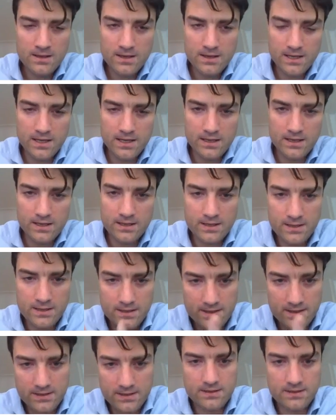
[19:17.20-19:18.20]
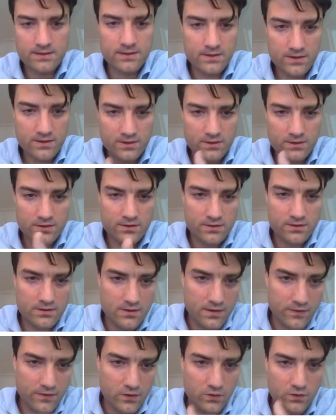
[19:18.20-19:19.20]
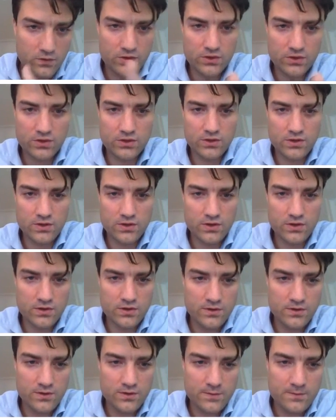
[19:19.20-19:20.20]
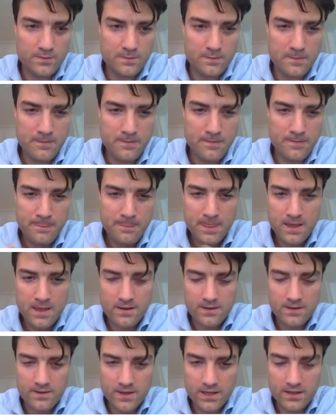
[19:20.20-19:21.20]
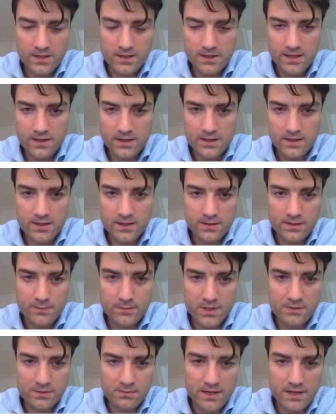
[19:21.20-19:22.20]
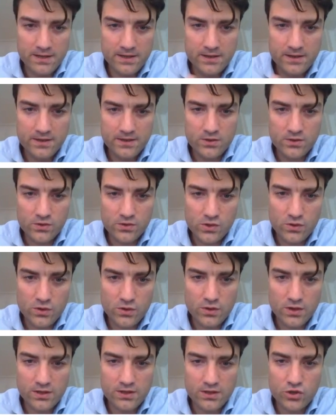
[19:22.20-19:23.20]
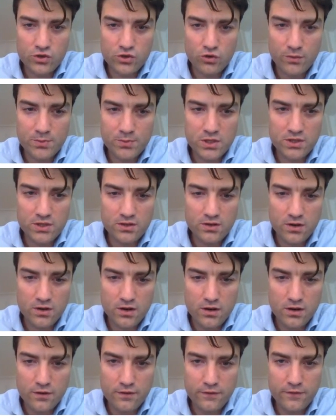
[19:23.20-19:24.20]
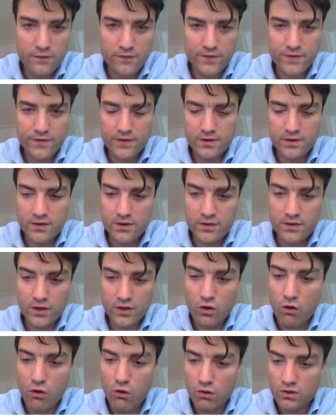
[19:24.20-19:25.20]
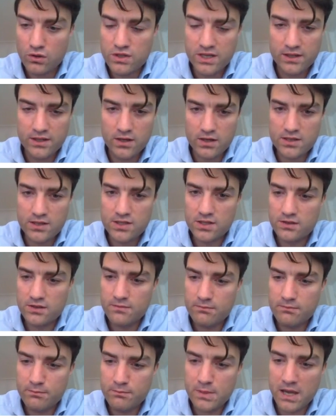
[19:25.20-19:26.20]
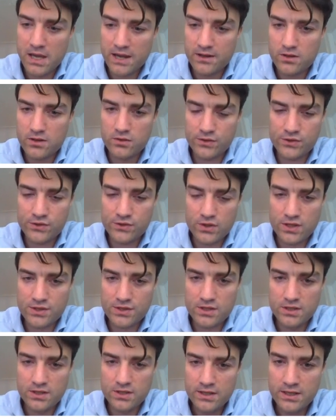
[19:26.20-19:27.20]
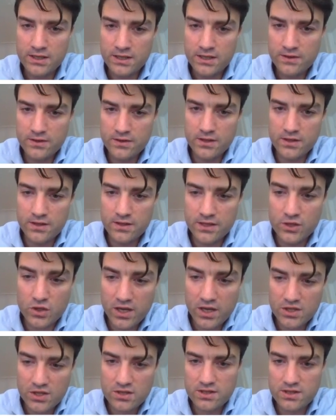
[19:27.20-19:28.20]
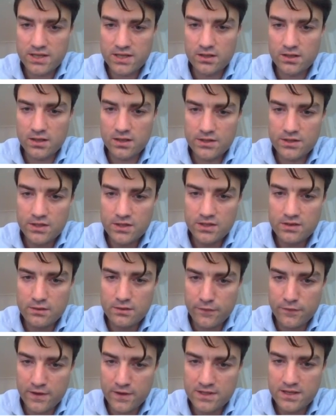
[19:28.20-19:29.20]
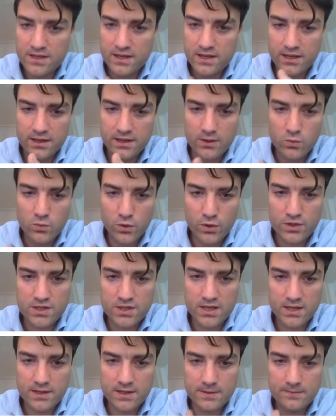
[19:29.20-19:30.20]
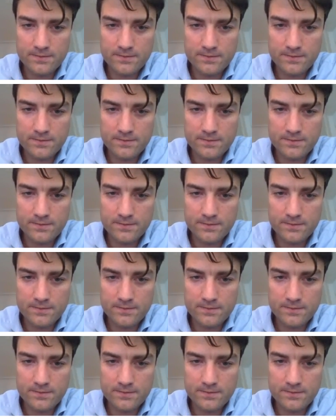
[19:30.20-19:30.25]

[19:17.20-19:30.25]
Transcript: And of course, then in the business plan, there's also a description of the core technology behind CodersTrust, the educational technologies, the fintech, and the work tech,